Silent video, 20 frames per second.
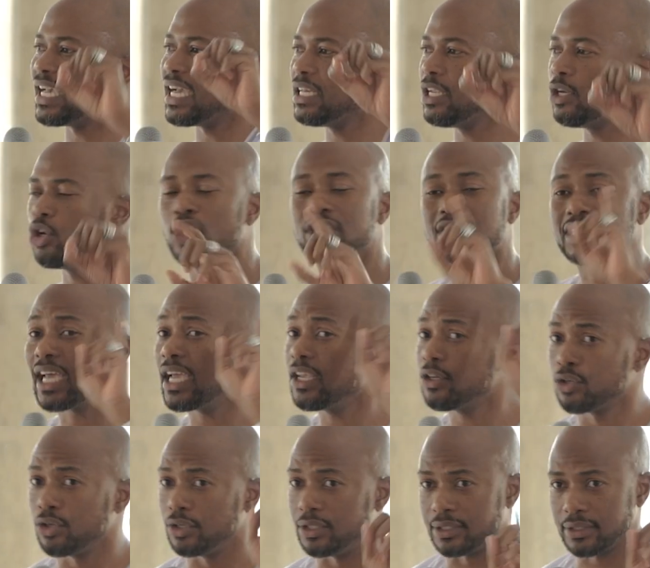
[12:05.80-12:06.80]
Yani, not
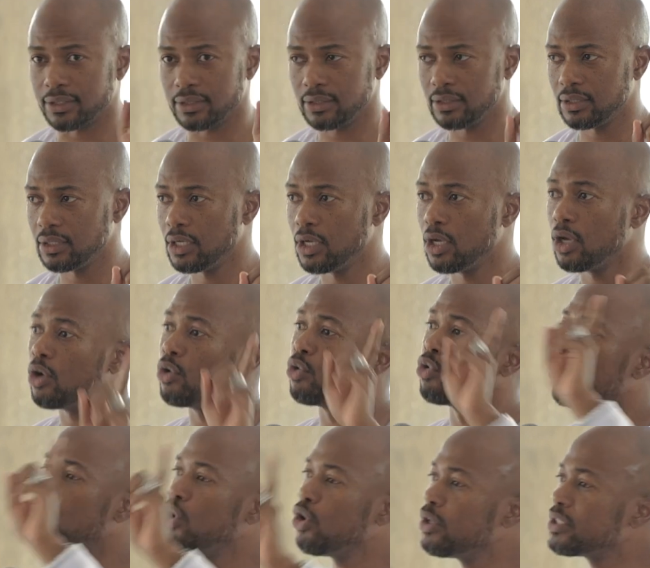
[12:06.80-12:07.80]
titles,
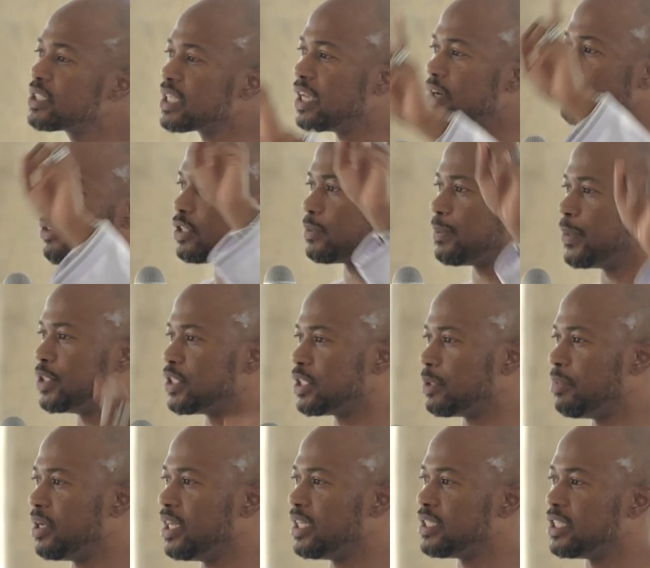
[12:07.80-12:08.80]
roles and
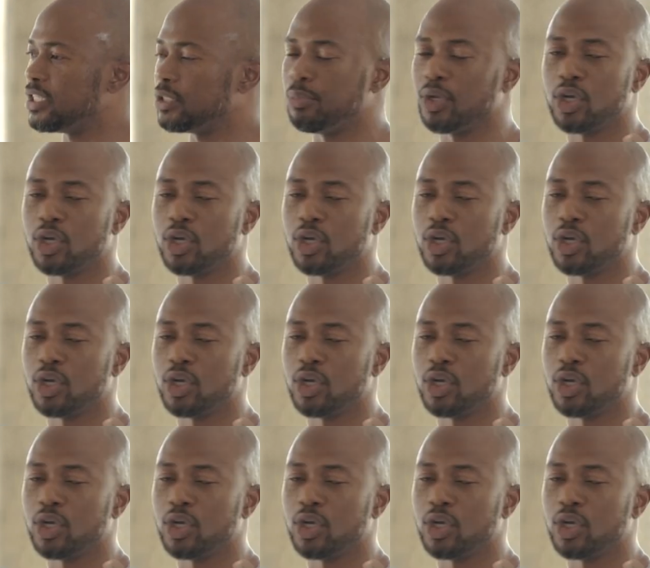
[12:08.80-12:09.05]
responsibilities,